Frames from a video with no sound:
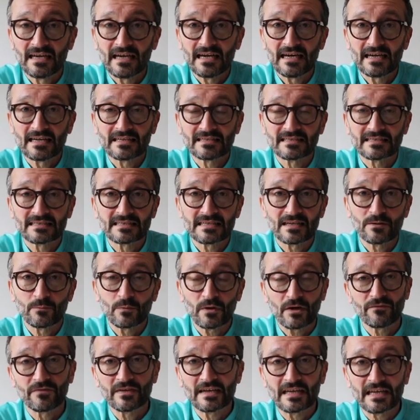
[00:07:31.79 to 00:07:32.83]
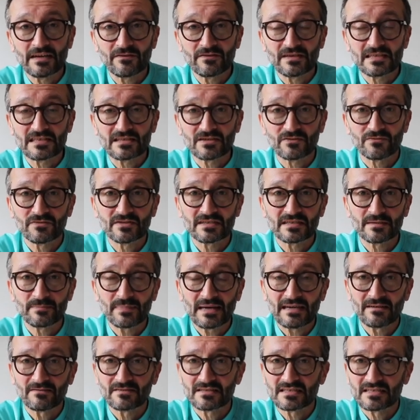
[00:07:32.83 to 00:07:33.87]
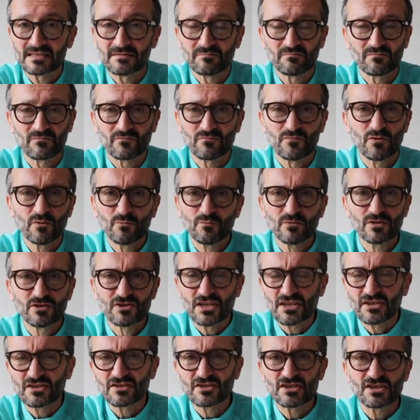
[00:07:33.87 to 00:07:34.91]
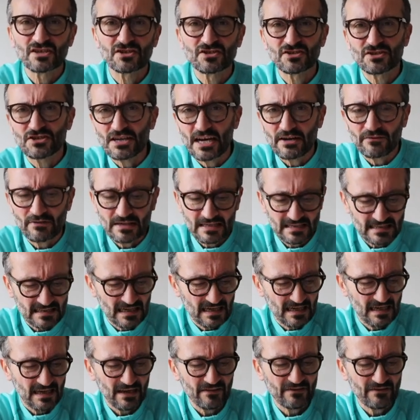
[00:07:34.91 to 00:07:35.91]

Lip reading: And we often hear these stories about root ginger, cherries.